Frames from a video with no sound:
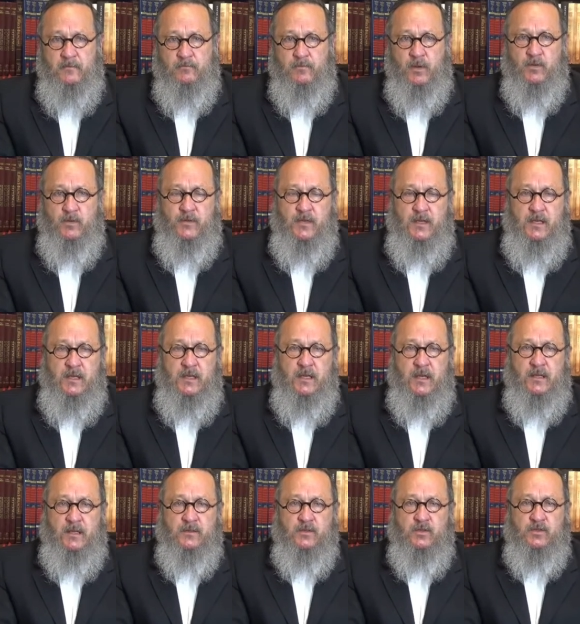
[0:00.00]
both he
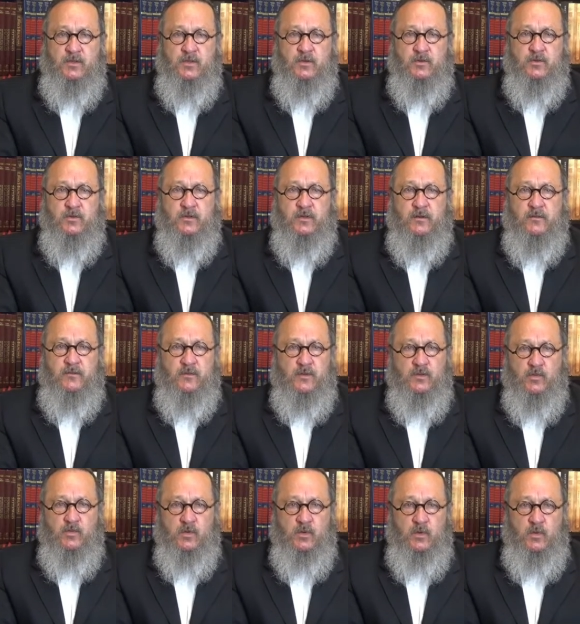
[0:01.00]
and the children of
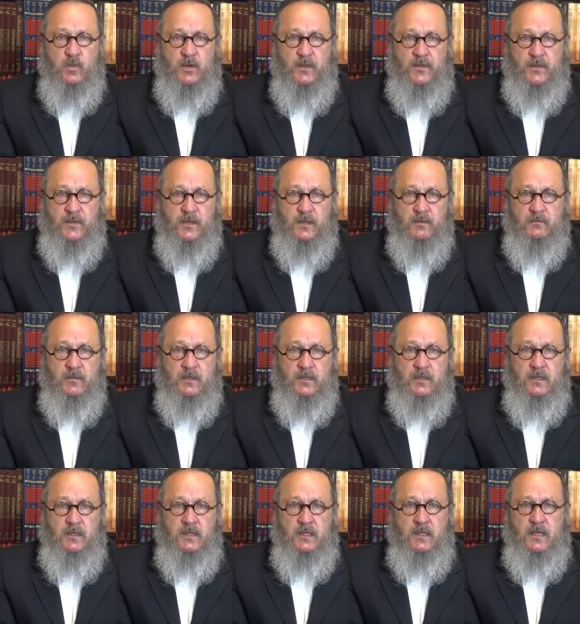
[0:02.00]
Israel with him,
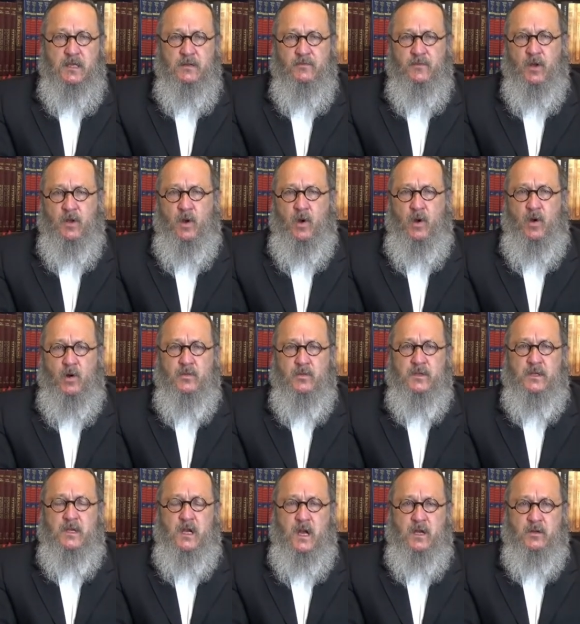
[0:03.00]
even all the
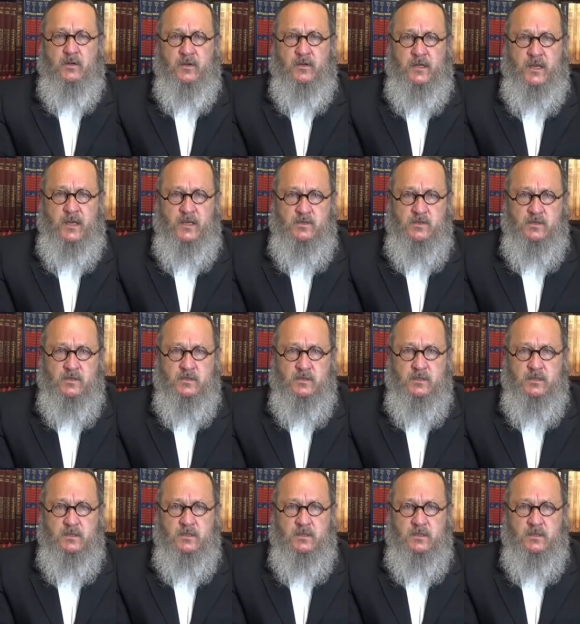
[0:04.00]
congregation.